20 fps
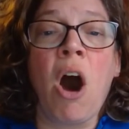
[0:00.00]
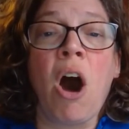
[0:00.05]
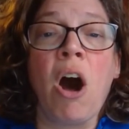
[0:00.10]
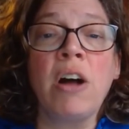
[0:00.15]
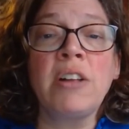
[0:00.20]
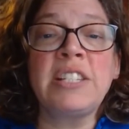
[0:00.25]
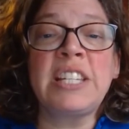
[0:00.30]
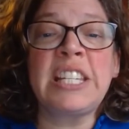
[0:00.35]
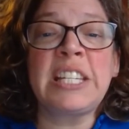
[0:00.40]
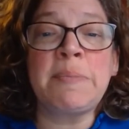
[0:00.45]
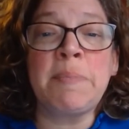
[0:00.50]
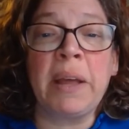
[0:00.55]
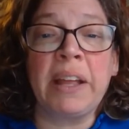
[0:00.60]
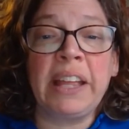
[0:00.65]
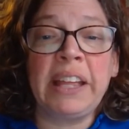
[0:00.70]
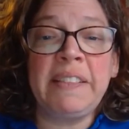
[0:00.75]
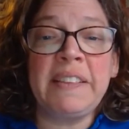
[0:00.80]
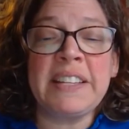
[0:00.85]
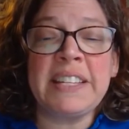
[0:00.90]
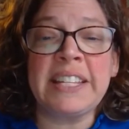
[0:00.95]
On
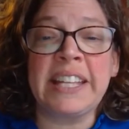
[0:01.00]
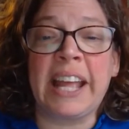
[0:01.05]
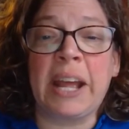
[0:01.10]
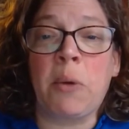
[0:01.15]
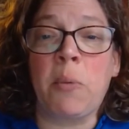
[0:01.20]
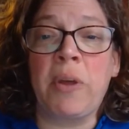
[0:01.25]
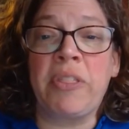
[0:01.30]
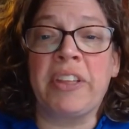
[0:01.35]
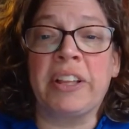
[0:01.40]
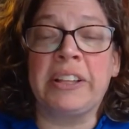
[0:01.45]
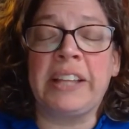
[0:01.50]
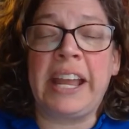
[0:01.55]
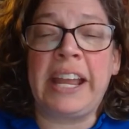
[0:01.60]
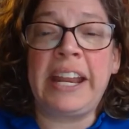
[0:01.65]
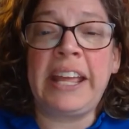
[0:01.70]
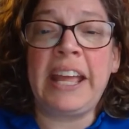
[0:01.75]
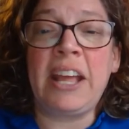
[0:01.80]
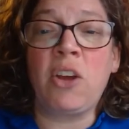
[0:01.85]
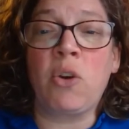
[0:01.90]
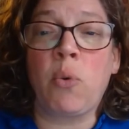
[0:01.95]
smelling this liquid, the
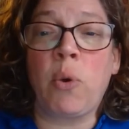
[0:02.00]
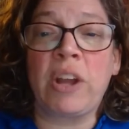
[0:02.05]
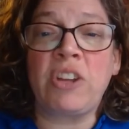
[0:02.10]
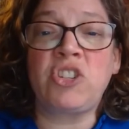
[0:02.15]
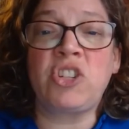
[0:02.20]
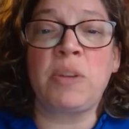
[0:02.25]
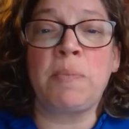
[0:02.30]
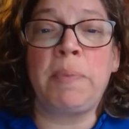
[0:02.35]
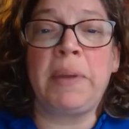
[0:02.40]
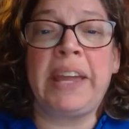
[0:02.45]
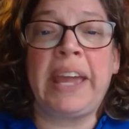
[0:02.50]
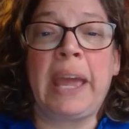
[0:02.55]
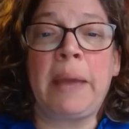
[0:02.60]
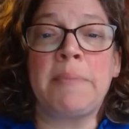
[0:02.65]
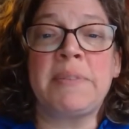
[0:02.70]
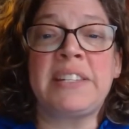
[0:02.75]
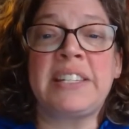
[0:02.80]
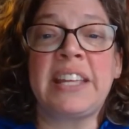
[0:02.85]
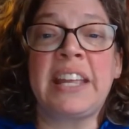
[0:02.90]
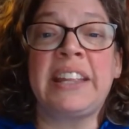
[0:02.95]
lady in question
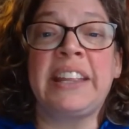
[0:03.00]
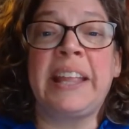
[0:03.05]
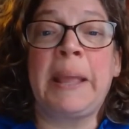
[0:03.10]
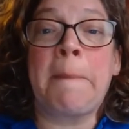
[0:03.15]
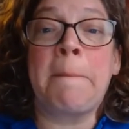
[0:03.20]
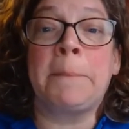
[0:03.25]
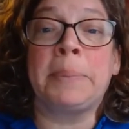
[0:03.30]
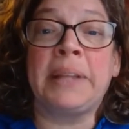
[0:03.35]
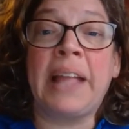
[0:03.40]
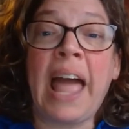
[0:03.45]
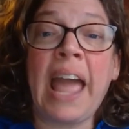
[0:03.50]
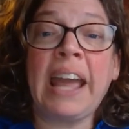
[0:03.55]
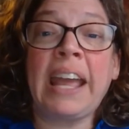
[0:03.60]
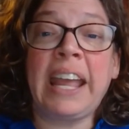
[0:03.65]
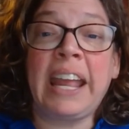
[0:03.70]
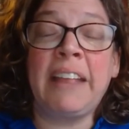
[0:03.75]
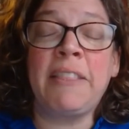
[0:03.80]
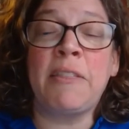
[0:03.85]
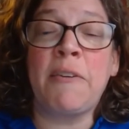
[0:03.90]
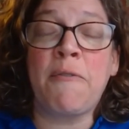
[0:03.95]
became suddenly black
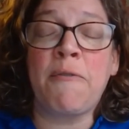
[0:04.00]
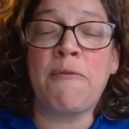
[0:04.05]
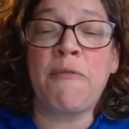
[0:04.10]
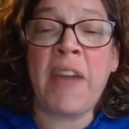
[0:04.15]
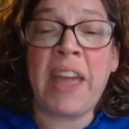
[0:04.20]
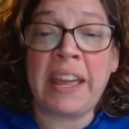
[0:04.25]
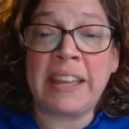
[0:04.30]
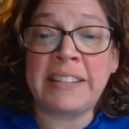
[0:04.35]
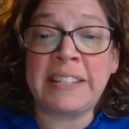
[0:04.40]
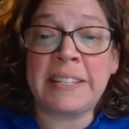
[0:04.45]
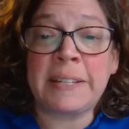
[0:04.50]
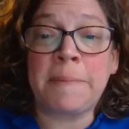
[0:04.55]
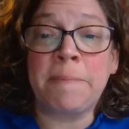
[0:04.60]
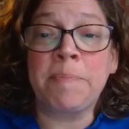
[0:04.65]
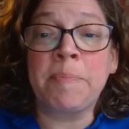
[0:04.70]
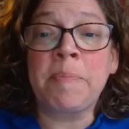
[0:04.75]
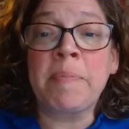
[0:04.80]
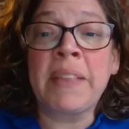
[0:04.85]
in the face.